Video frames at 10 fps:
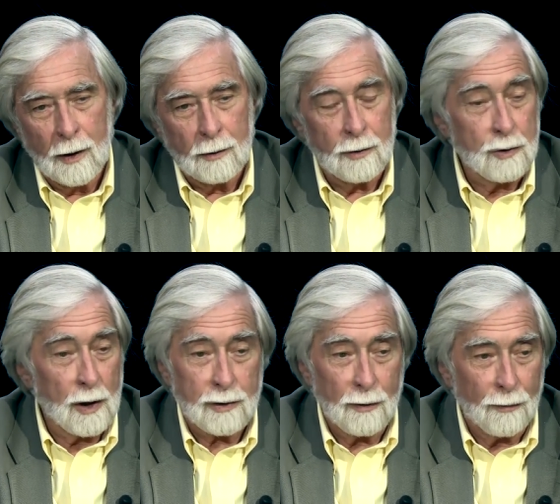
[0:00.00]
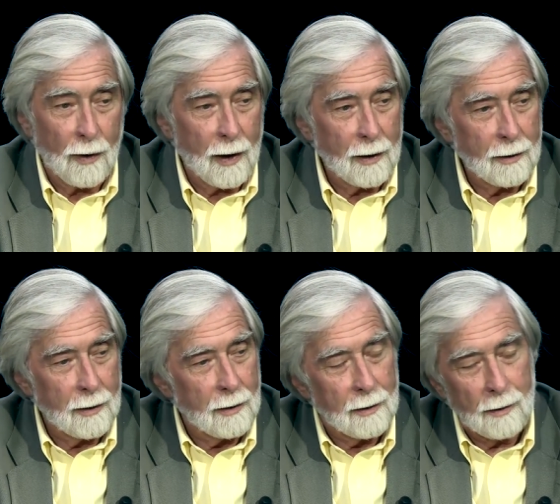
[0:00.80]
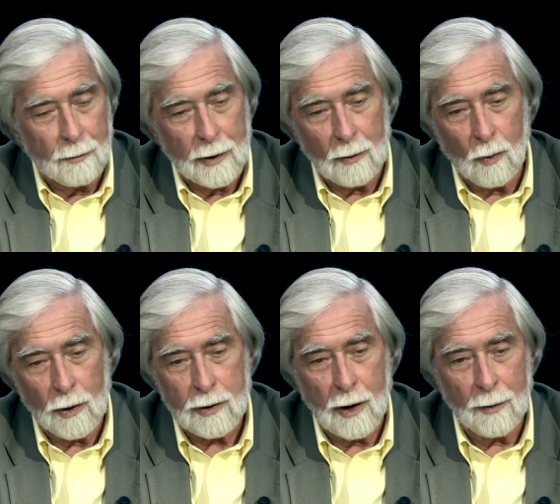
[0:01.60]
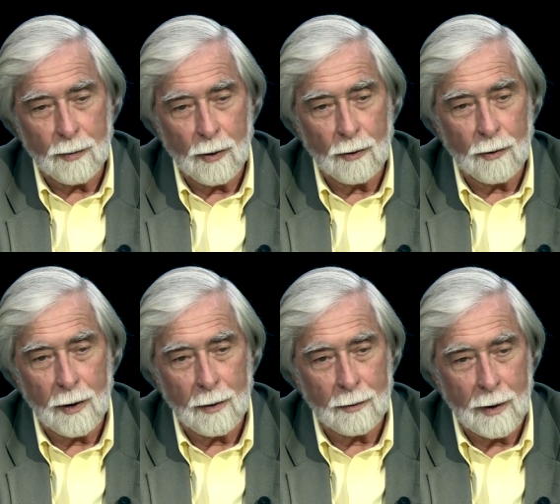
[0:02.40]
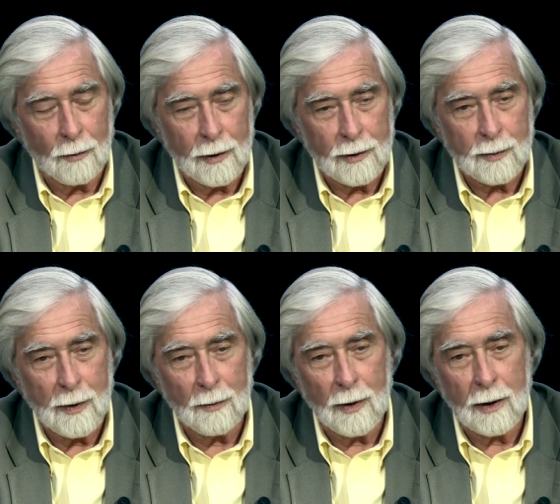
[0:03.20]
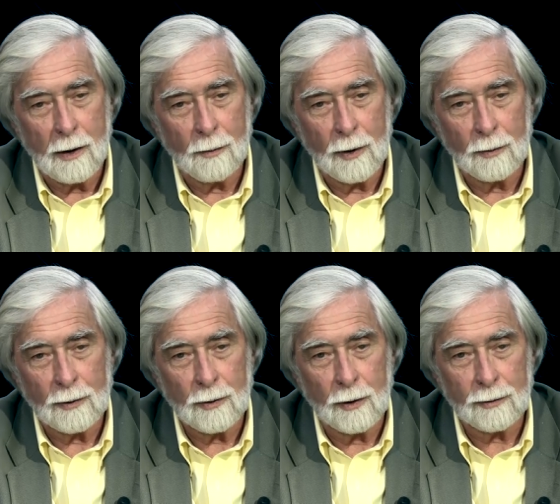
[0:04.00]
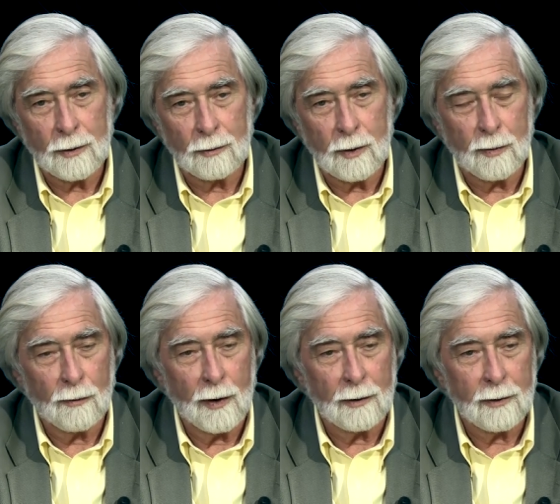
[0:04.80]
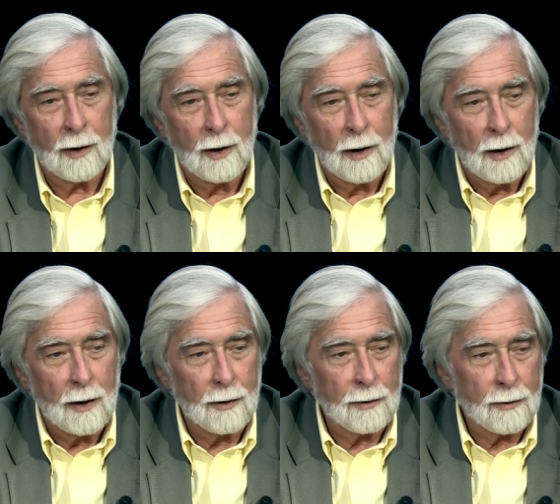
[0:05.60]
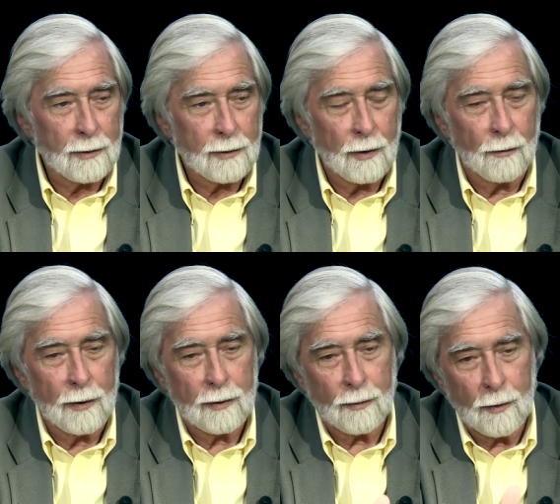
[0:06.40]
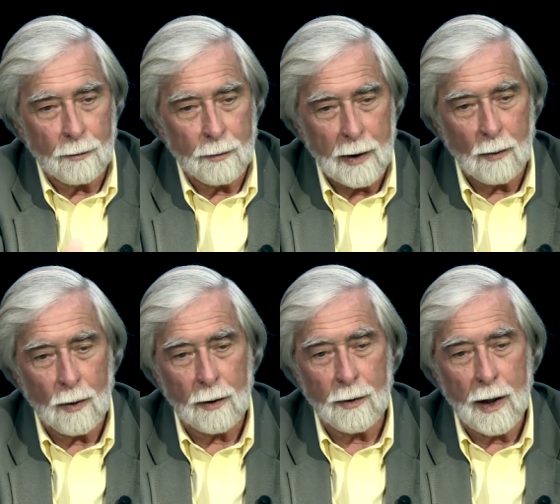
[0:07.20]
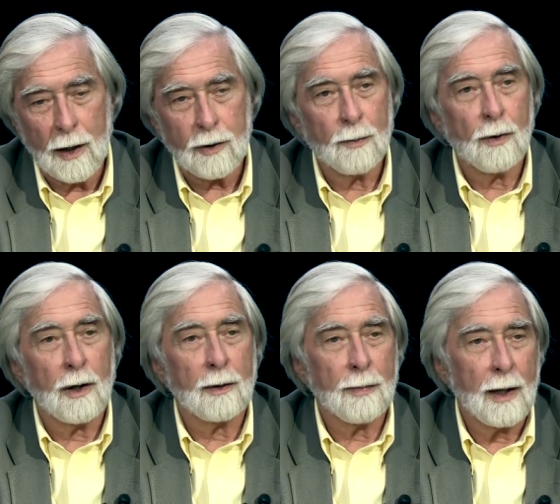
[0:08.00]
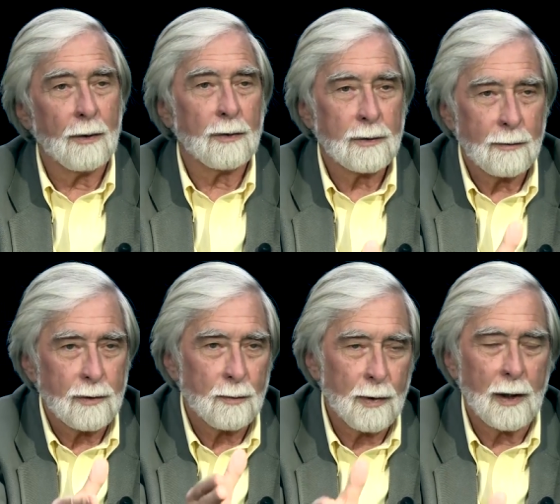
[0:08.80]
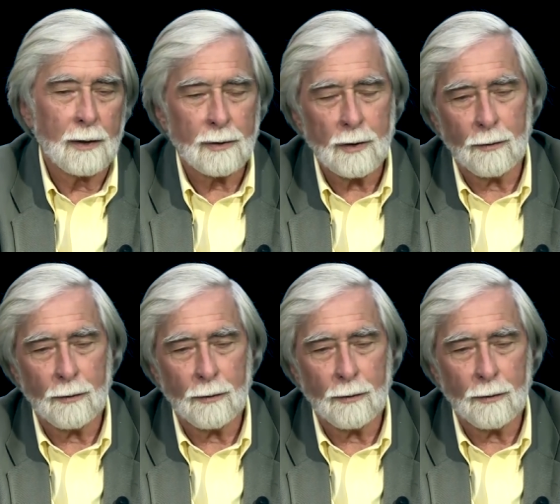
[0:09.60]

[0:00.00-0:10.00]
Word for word: to justify a, a big wartime program that we had spent money on, but it was also to prevent uh, Soviets from being one of the occupying powers of Japan and so